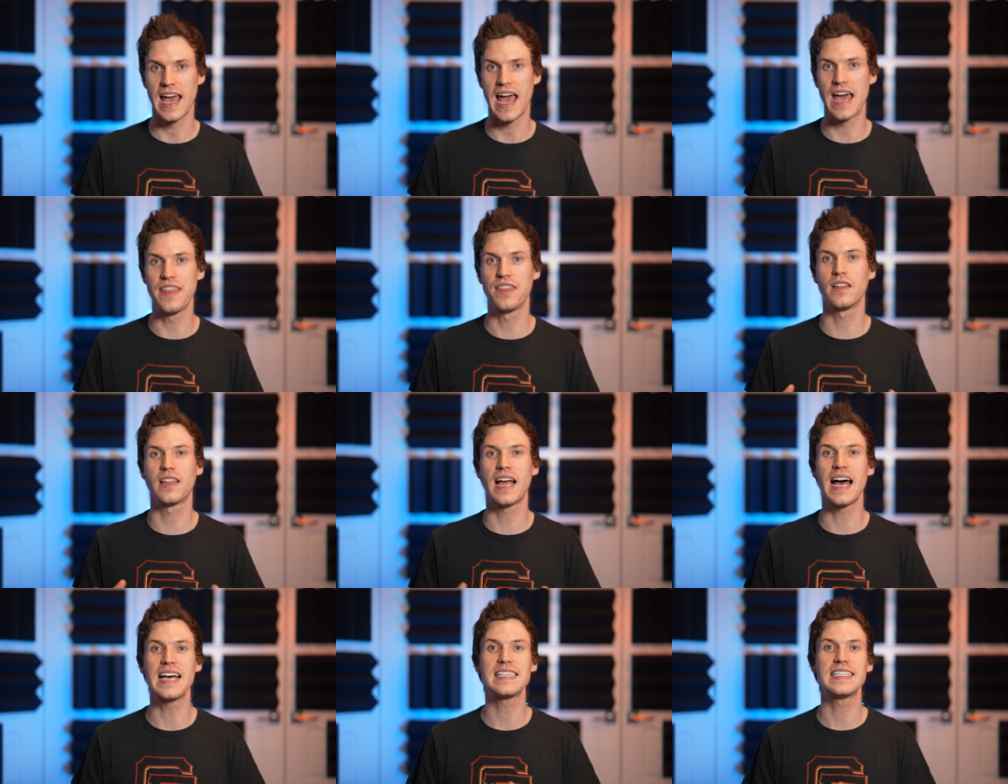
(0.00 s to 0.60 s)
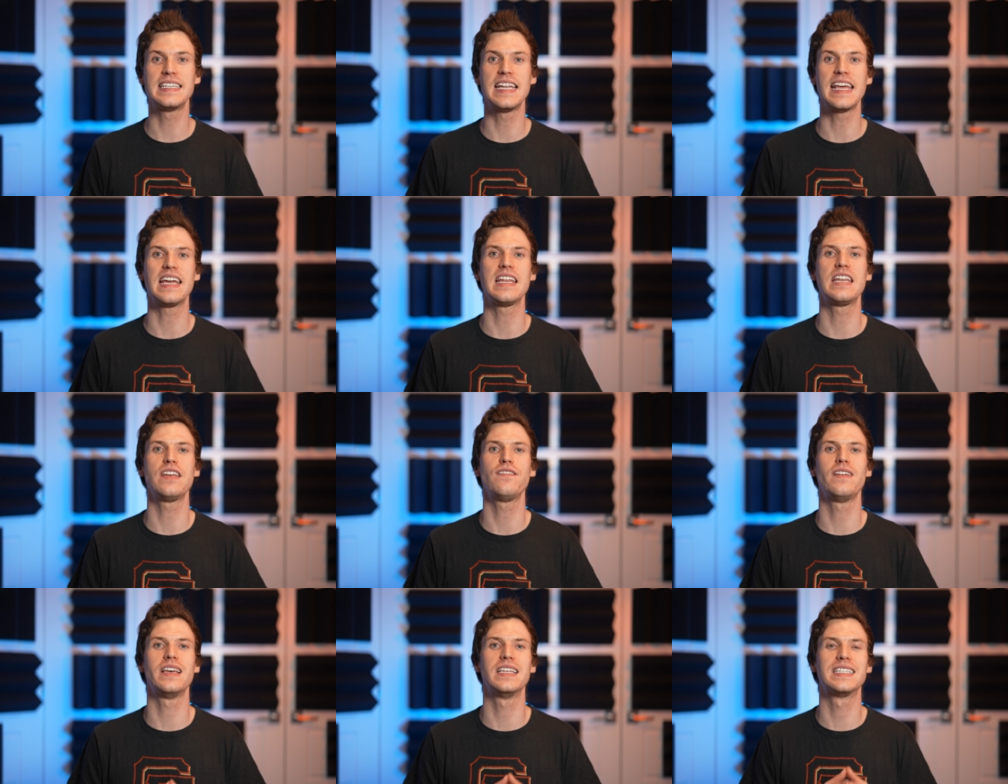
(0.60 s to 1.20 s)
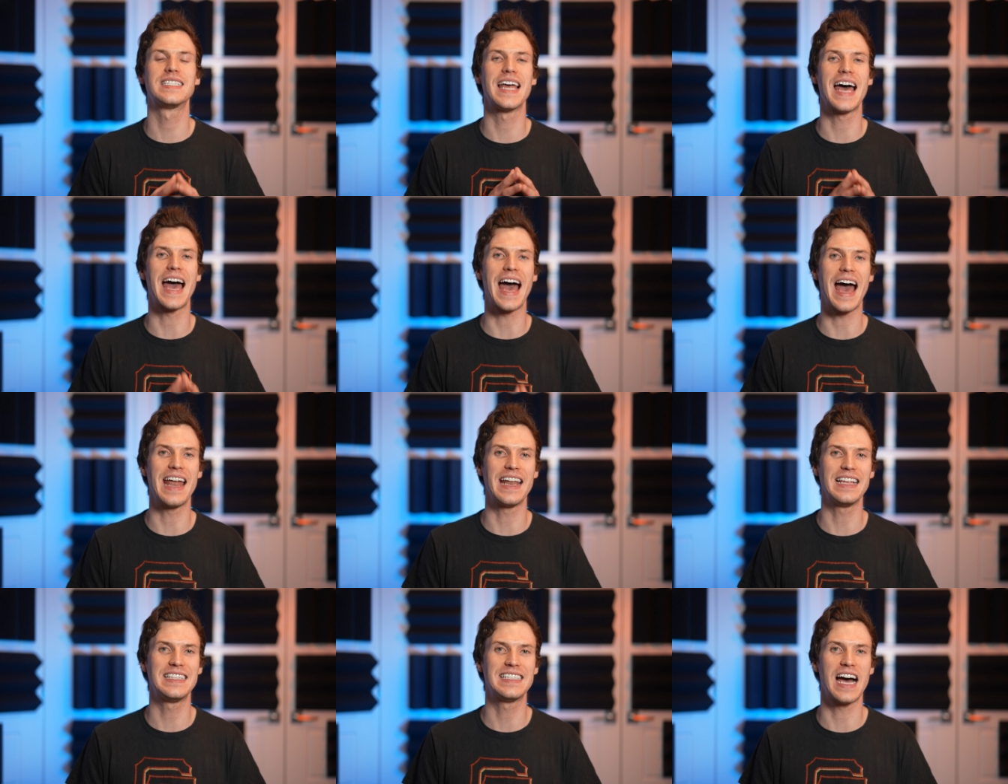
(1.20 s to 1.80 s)
And the last negative is the
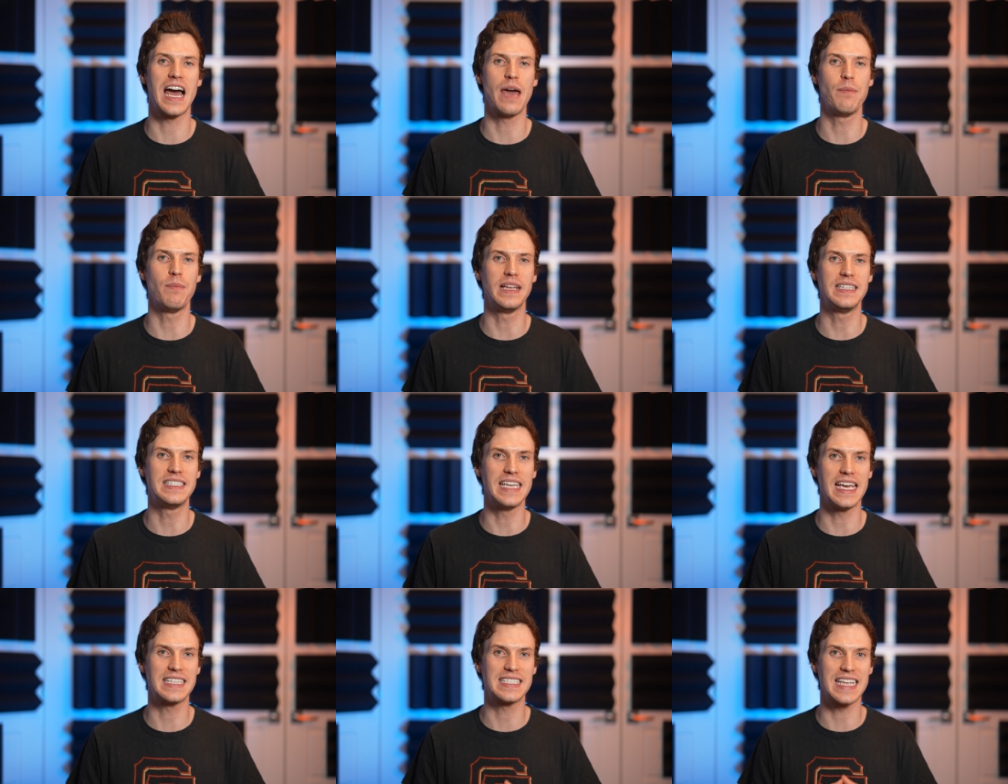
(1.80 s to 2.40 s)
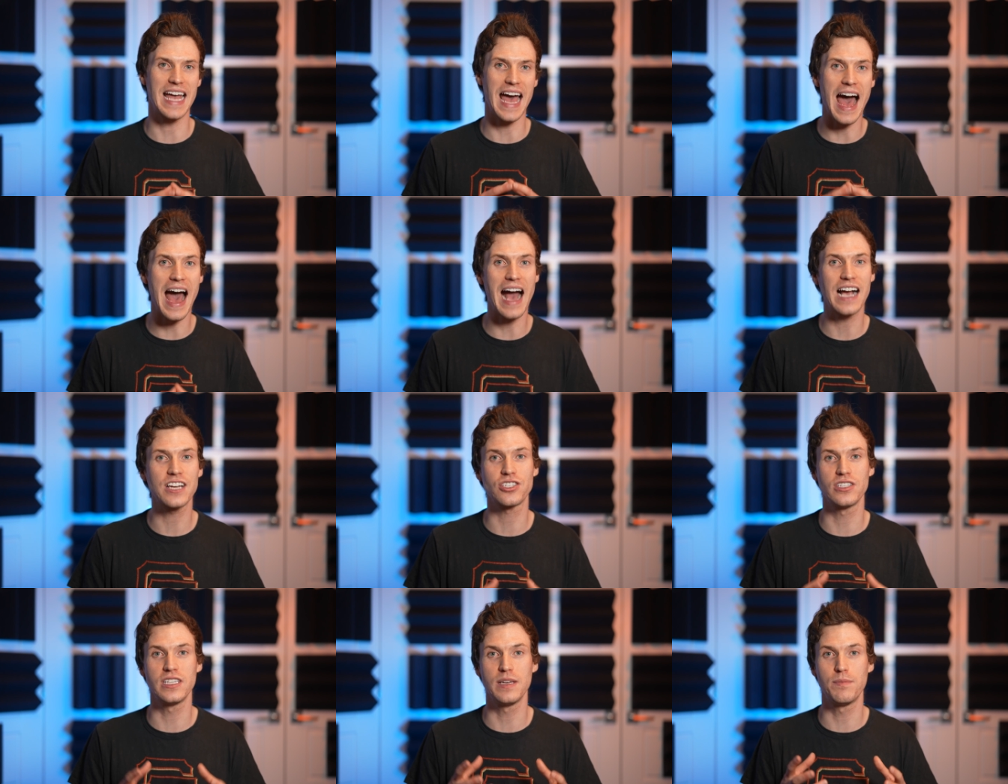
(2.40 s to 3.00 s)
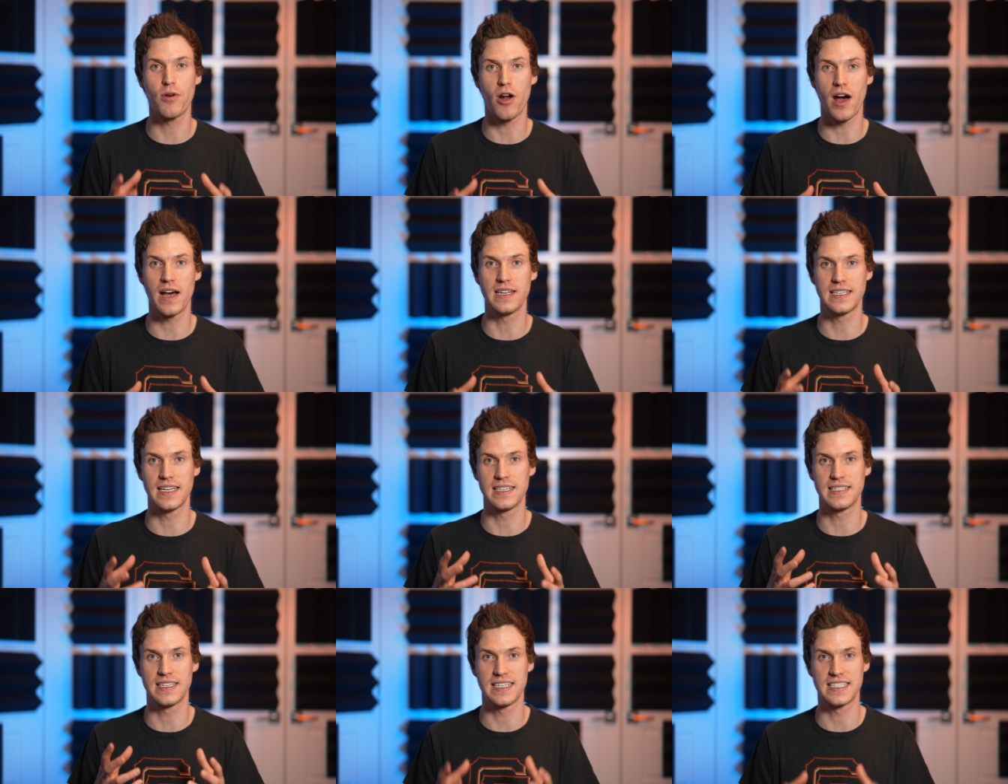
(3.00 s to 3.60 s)
added time it takes to actually
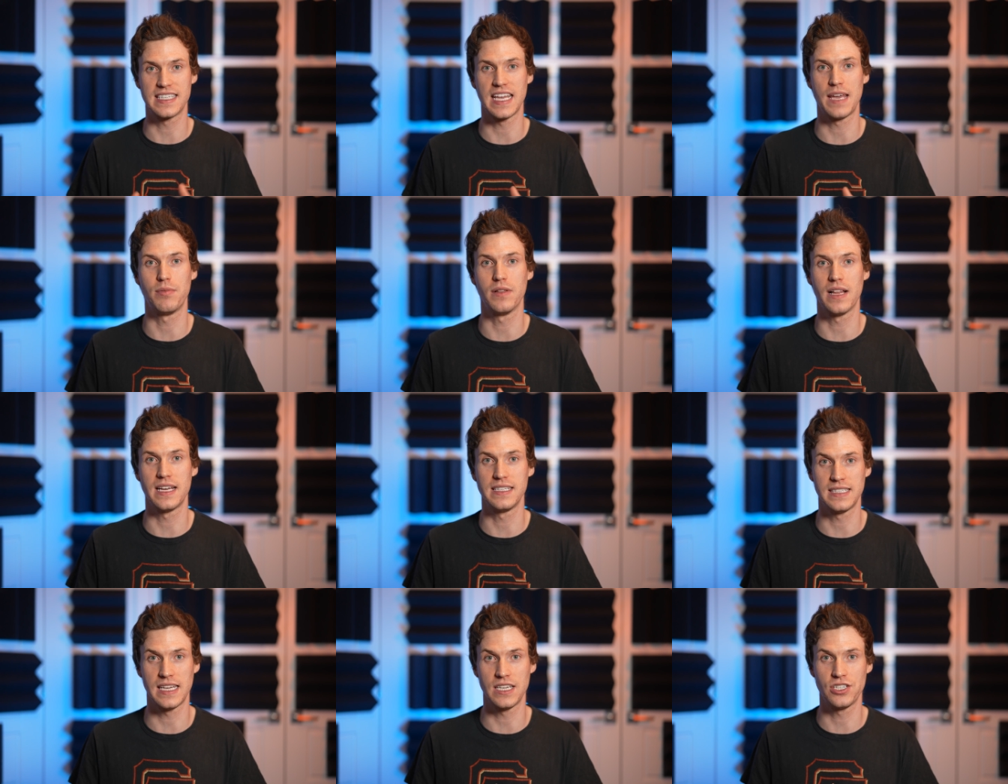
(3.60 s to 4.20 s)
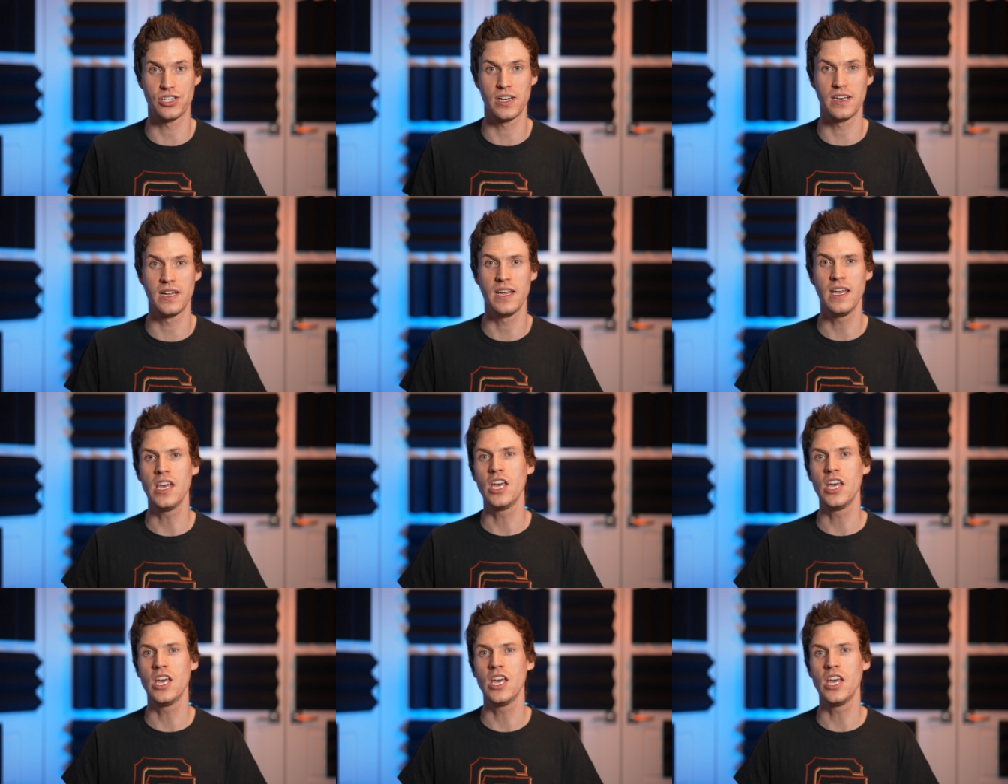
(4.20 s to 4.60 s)
process the stabilization.